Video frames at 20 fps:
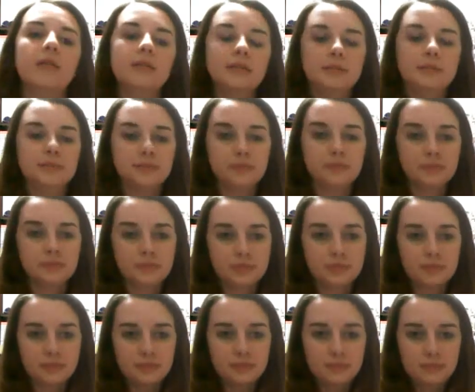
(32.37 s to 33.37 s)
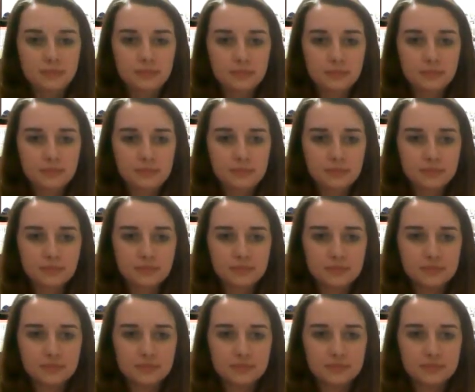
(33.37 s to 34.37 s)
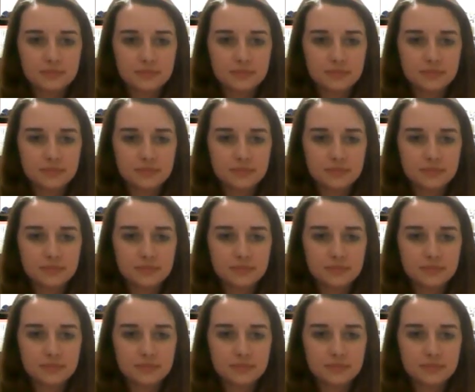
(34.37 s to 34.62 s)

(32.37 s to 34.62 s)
This person isn't speaking.